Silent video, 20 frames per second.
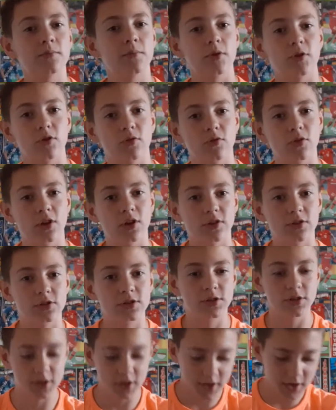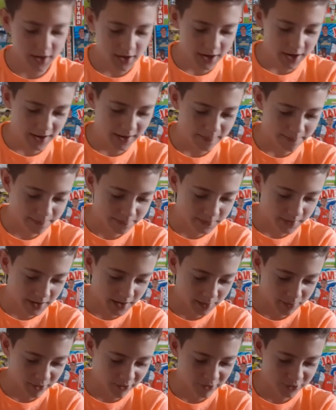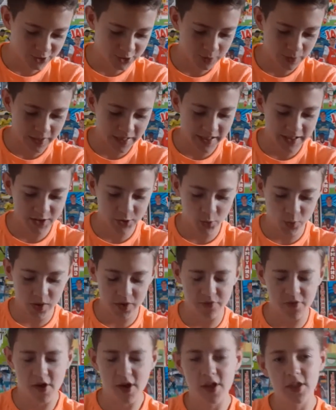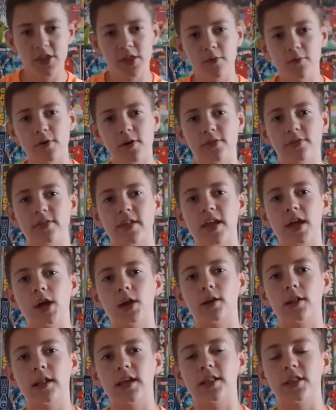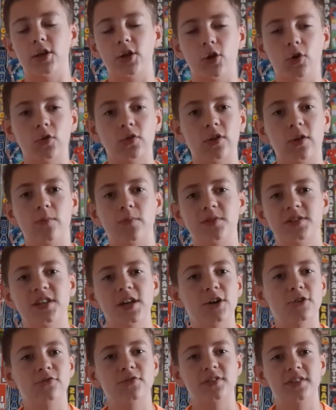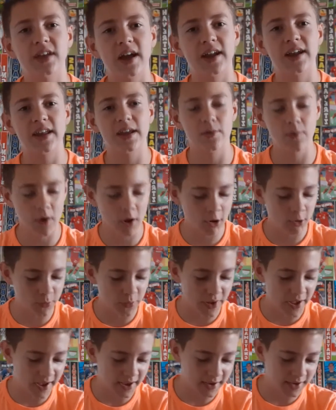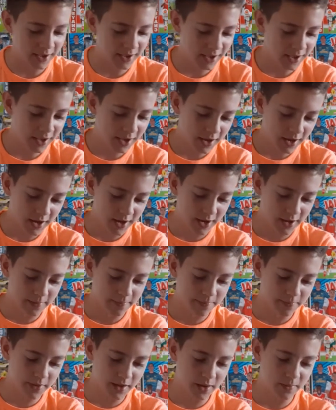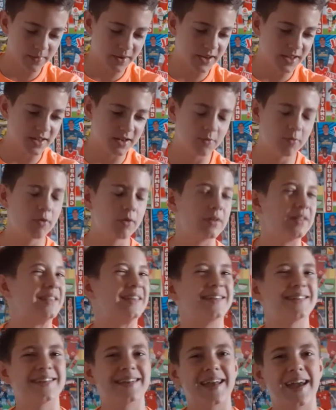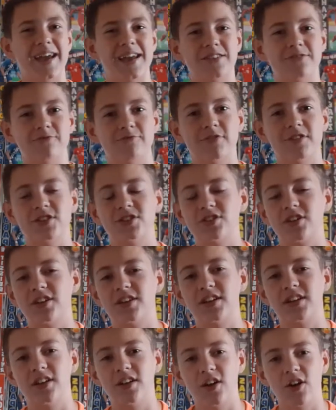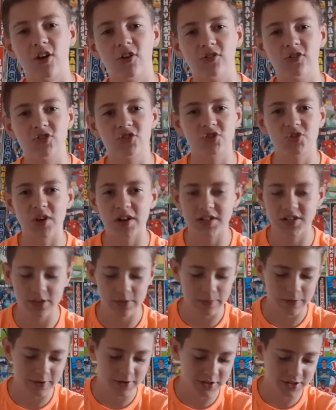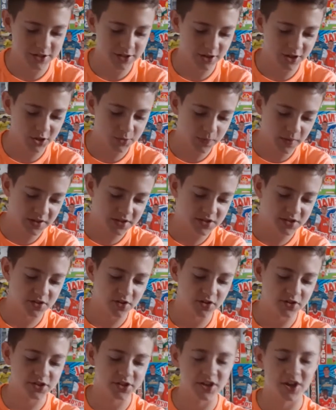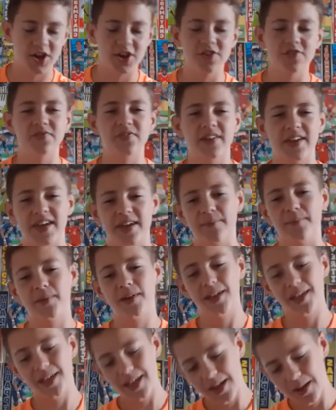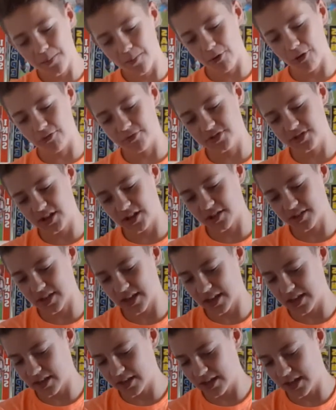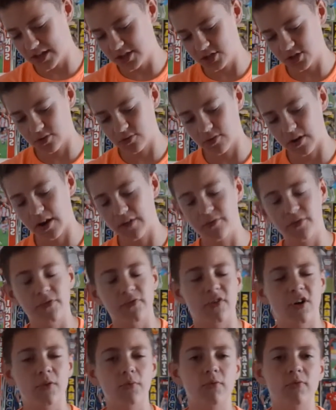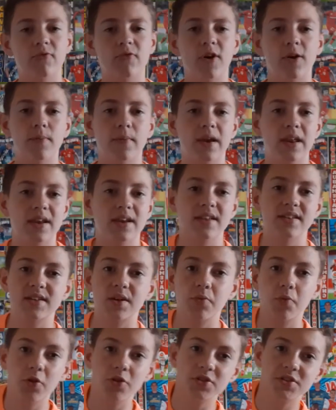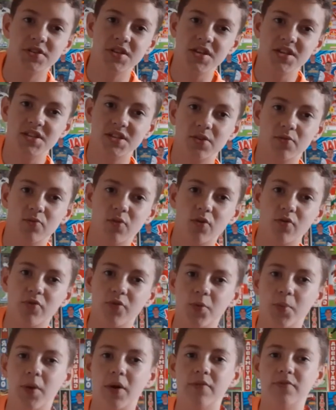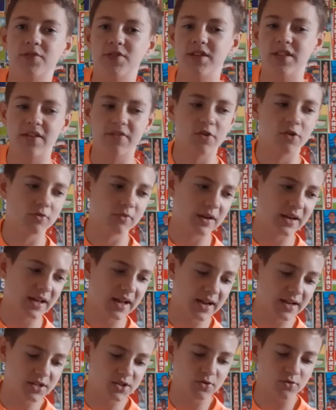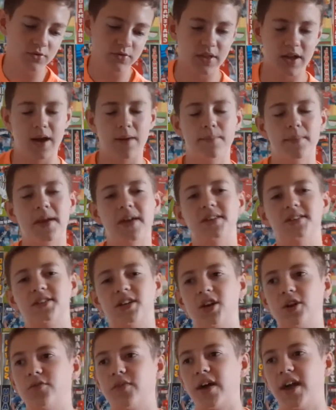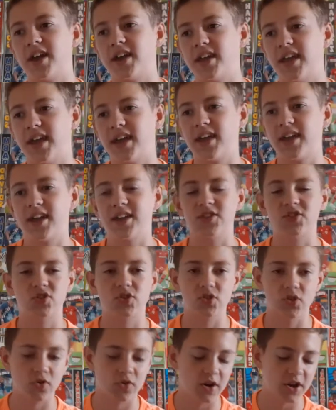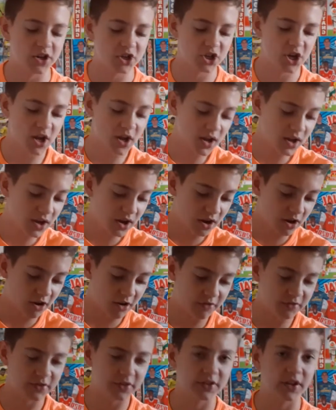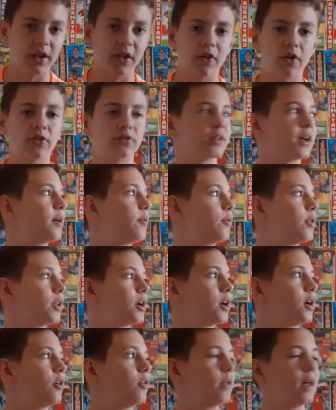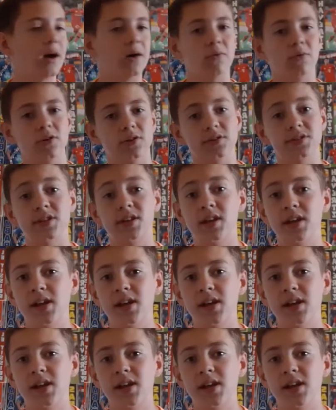but who knows? And we've also been linked with the one, the only, the god himself, Danny Welbeck. I mean, he'll probably dislocate his wrist signing their contract, to be honest, so it's best not to go for him. But obviously, I think he's around for 5.5 million. He's had 1 season at Watford, but obviously they've got relegated. Scored that amazing overhead kick against Norwich after the lockdown. What a goal that was.